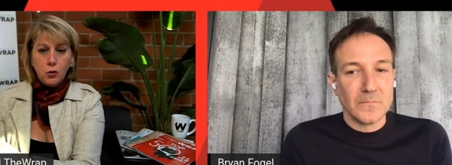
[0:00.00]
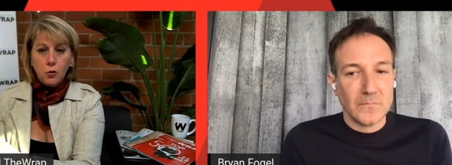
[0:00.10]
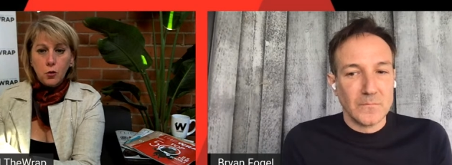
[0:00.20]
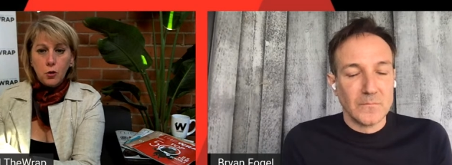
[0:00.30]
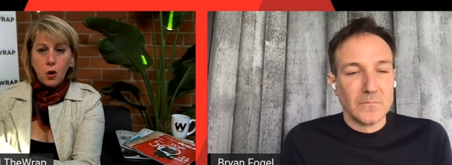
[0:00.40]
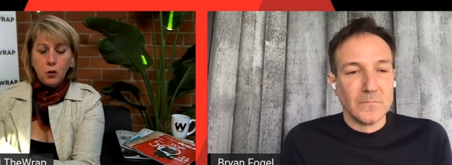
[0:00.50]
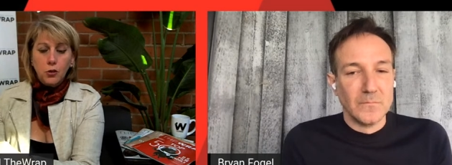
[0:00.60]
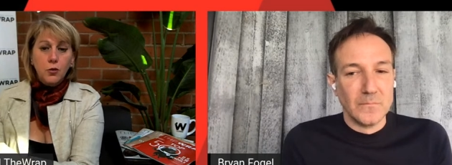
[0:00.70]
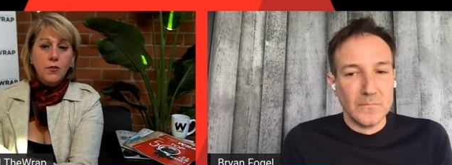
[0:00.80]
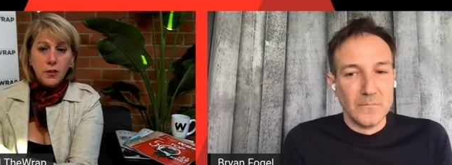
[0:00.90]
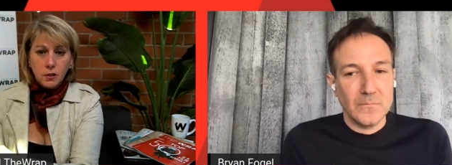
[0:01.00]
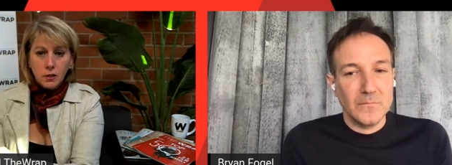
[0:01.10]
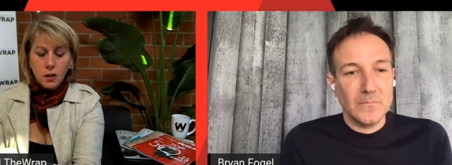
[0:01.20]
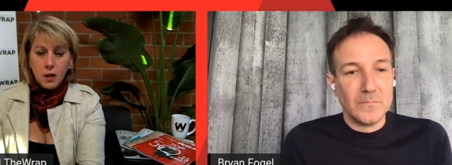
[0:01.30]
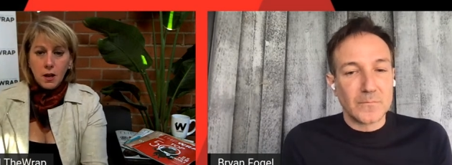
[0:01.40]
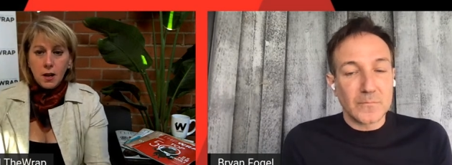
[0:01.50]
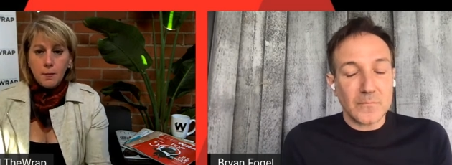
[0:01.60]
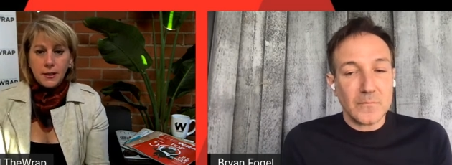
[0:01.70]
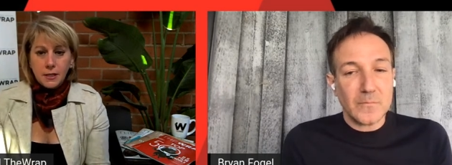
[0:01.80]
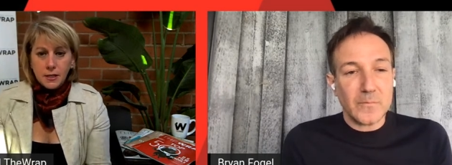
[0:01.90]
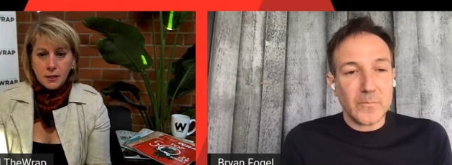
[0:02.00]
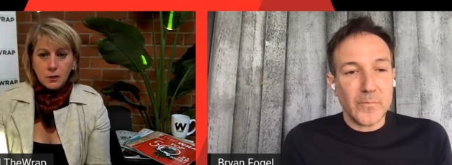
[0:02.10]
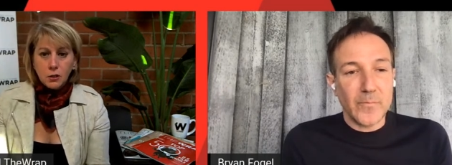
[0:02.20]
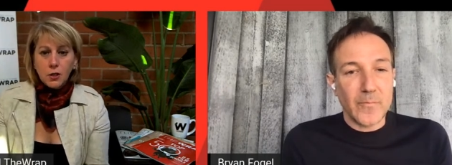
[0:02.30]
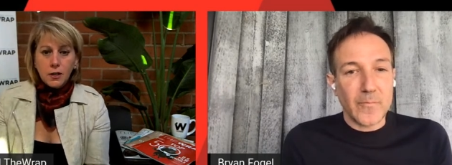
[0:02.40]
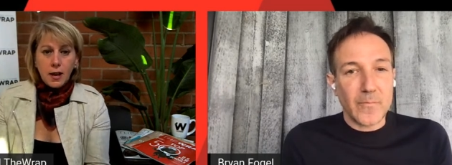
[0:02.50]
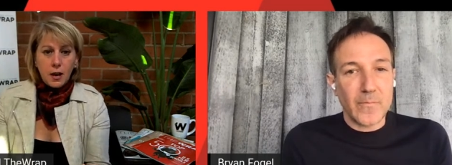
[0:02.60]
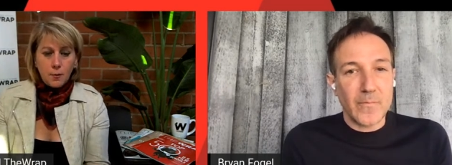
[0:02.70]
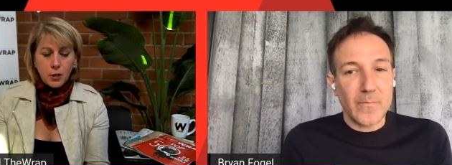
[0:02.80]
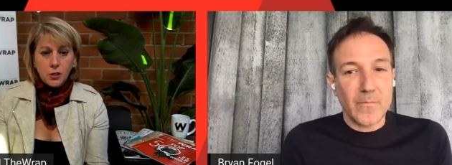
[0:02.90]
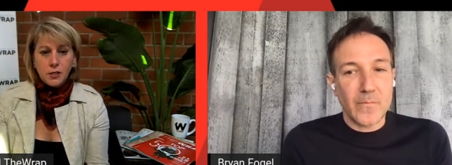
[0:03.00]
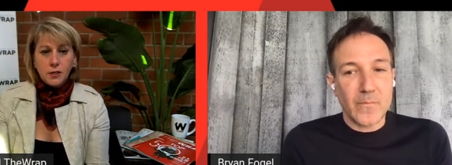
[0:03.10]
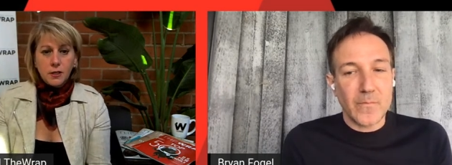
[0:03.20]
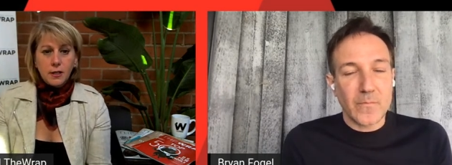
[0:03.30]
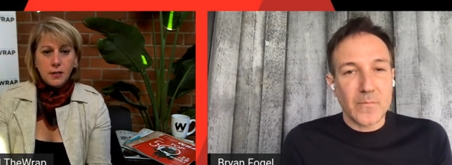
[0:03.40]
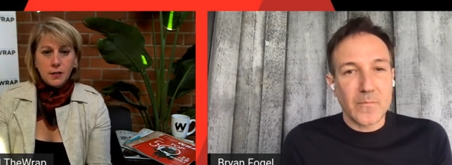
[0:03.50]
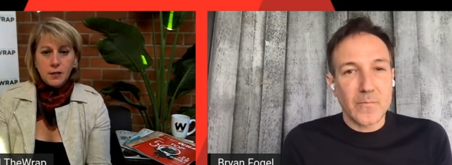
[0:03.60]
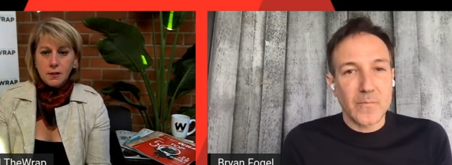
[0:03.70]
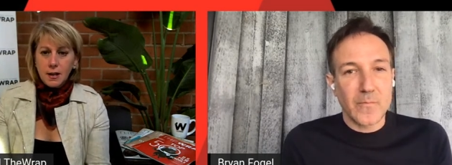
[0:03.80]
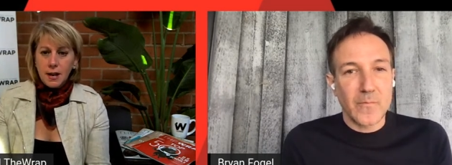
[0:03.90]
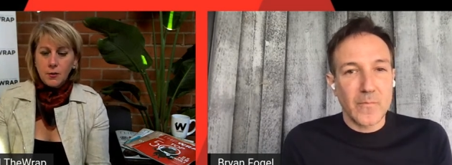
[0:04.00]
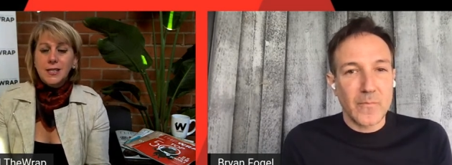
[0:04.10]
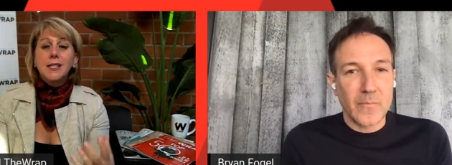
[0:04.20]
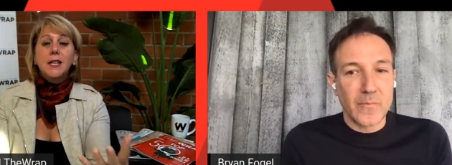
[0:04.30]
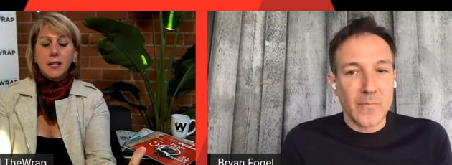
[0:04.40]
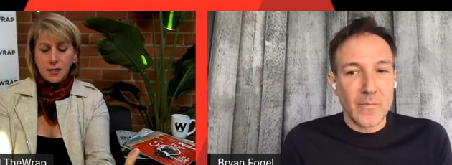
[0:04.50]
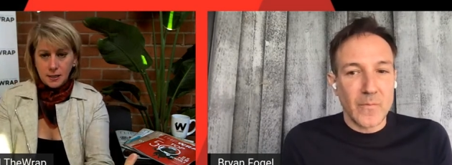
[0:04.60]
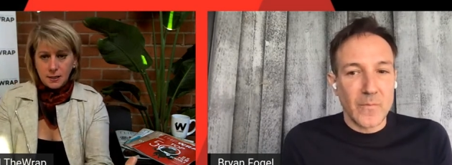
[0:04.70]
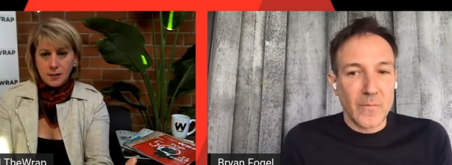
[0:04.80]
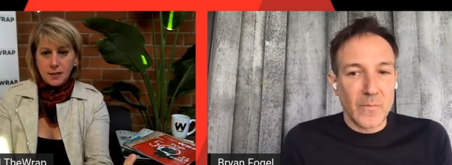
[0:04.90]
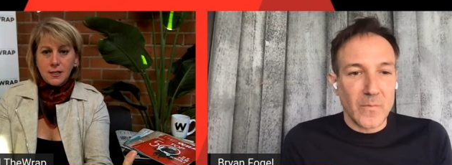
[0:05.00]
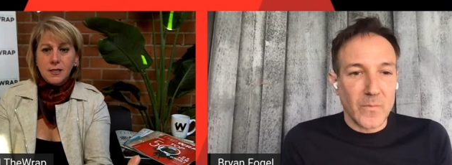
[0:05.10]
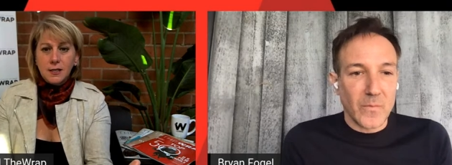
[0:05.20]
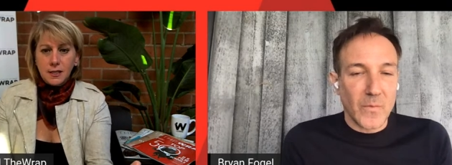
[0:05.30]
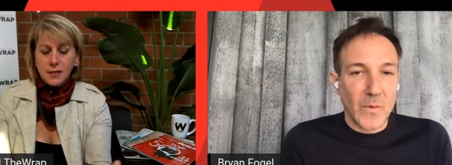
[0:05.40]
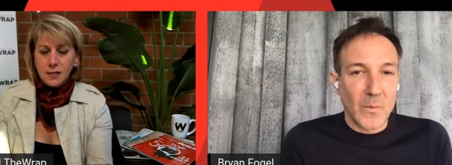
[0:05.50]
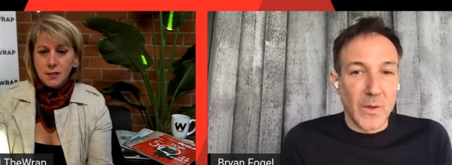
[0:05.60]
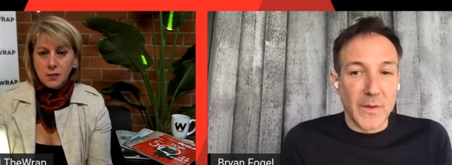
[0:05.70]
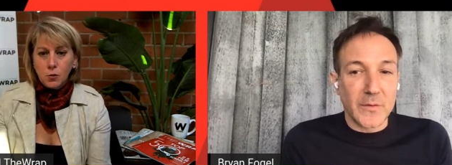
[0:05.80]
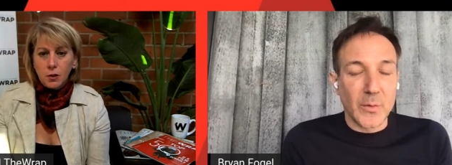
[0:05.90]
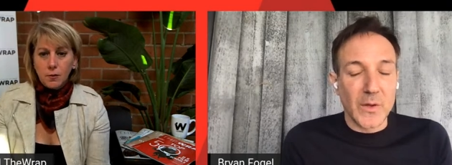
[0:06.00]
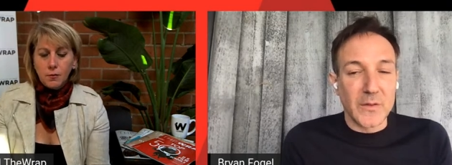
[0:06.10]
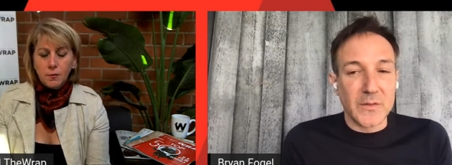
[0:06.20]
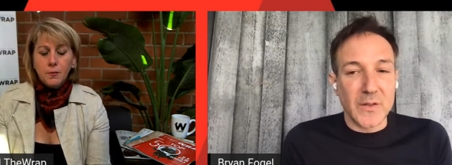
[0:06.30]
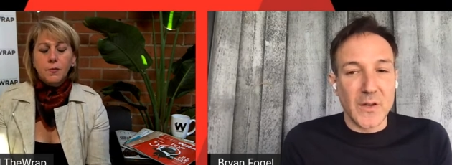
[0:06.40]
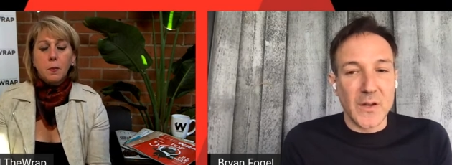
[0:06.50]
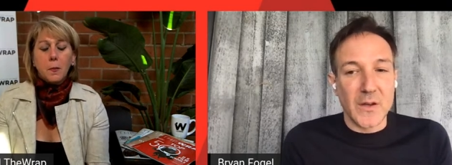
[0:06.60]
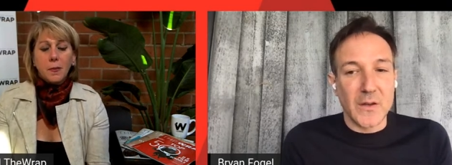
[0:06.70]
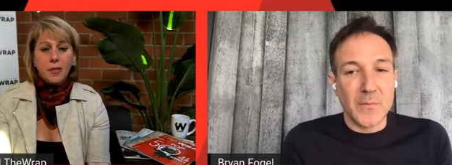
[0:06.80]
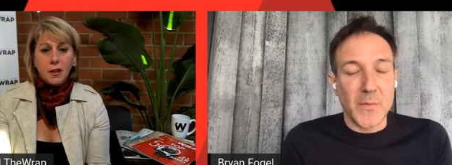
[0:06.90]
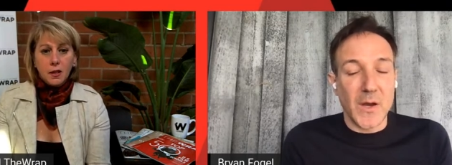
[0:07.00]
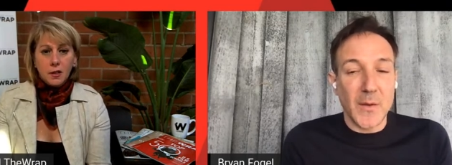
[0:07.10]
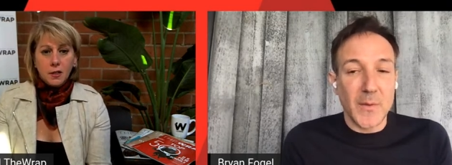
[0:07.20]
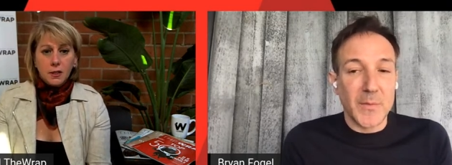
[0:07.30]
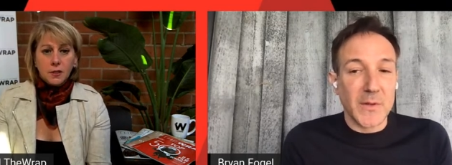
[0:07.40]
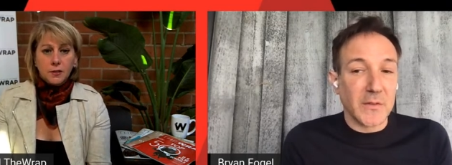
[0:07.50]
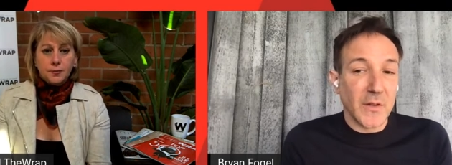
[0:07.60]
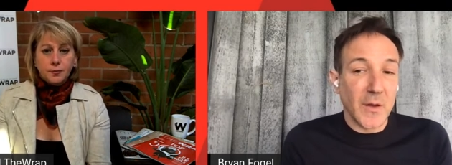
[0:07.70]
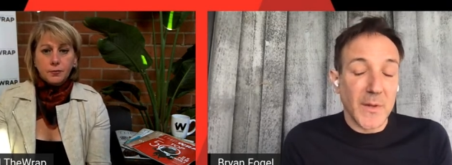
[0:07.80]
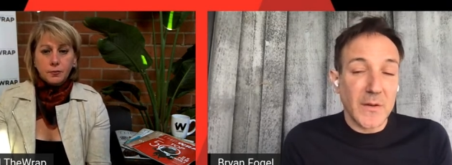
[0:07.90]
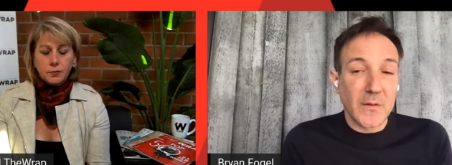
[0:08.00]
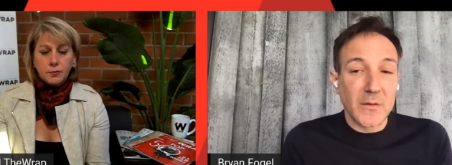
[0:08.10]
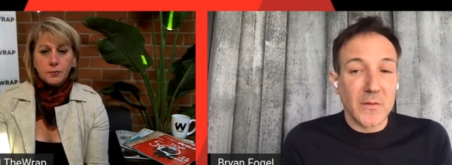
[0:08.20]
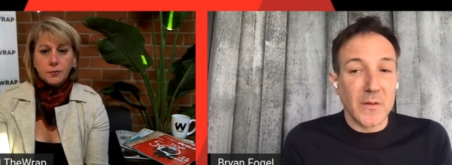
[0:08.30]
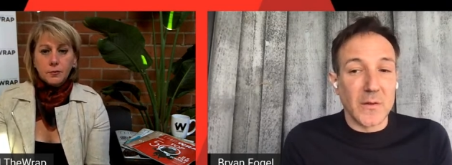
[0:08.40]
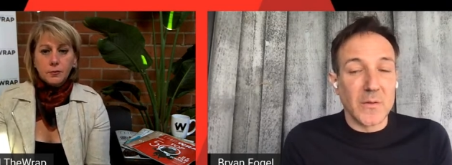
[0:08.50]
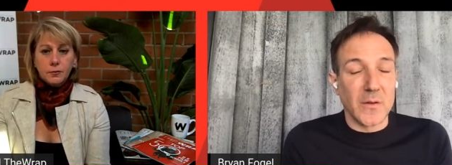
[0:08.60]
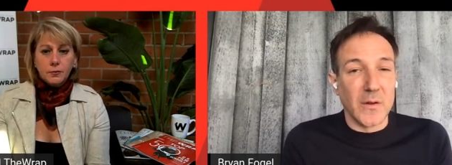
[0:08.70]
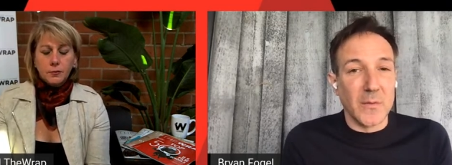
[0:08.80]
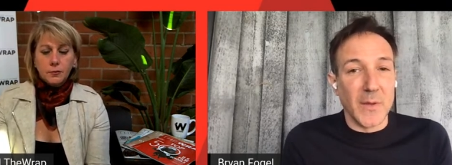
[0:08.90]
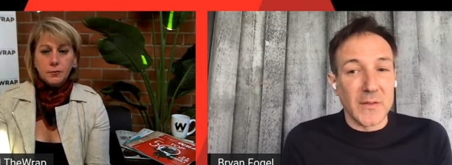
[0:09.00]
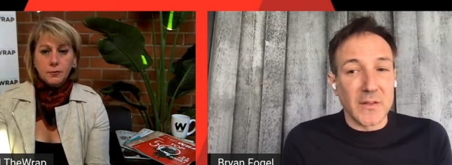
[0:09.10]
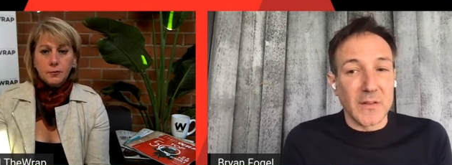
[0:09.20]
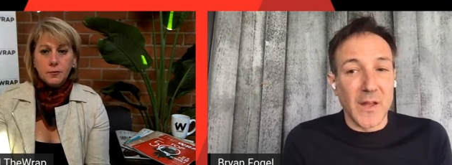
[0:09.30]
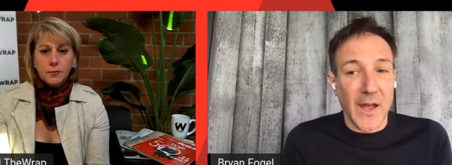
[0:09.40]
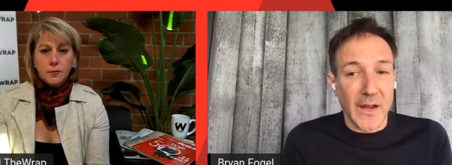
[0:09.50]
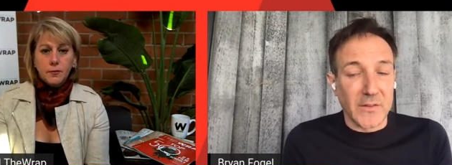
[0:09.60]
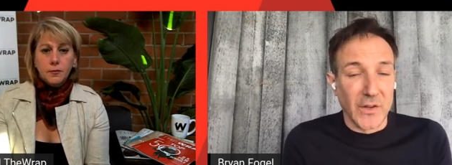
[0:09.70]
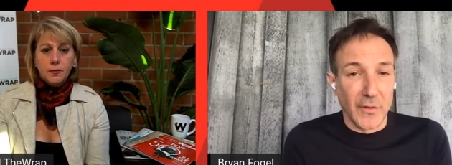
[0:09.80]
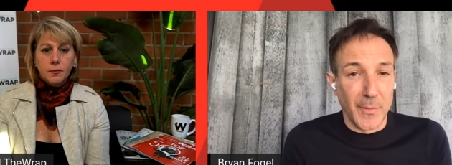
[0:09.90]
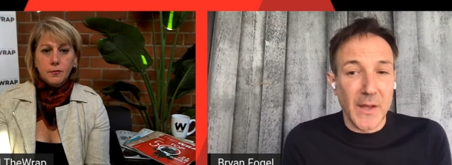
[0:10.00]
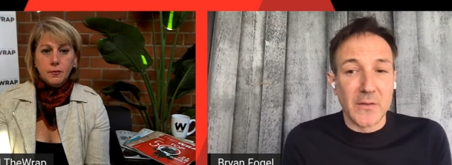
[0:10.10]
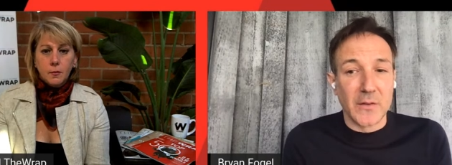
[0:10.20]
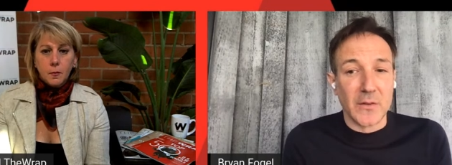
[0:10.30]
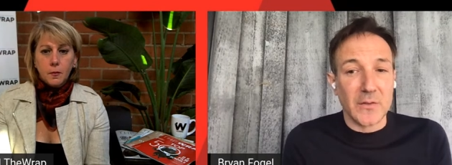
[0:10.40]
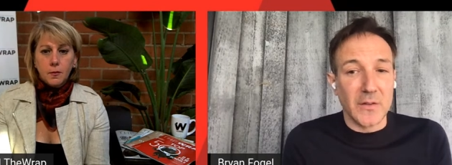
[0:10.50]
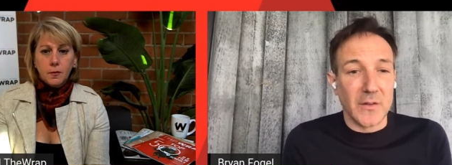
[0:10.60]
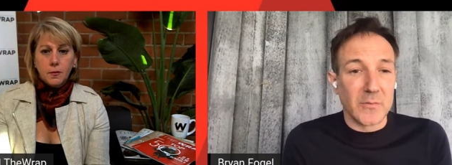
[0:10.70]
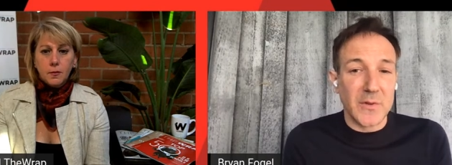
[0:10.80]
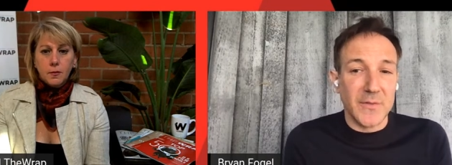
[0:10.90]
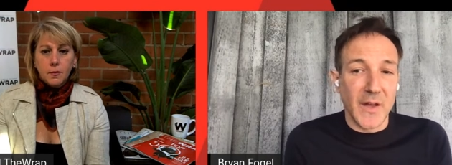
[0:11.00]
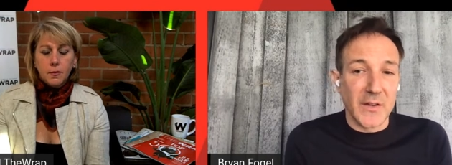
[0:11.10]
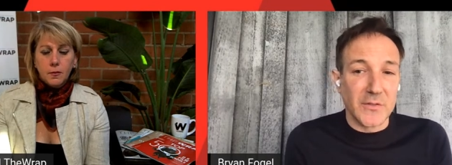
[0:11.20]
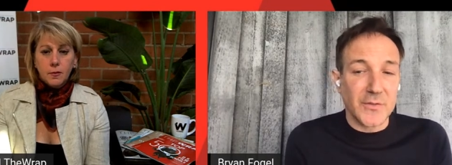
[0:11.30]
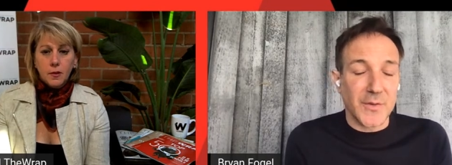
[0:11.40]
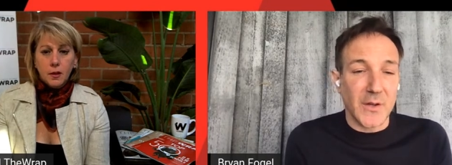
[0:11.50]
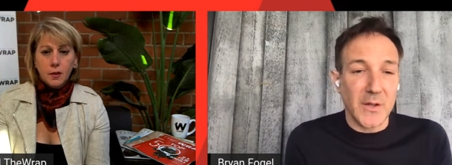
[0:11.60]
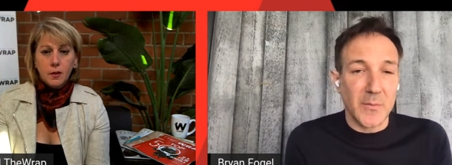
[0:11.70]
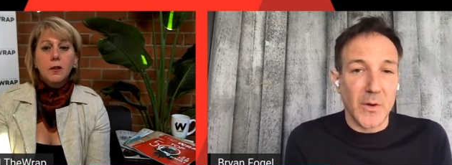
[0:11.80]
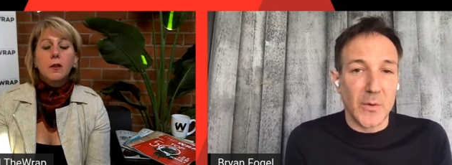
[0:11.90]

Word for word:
Speaker 1: could call trivial but still, look at how much it's how insidious this this is. Well, this
Speaker 2: was uh, Mohammed bin Salman, or you know, uh, basically hacked Jeff Bezos in revenge for him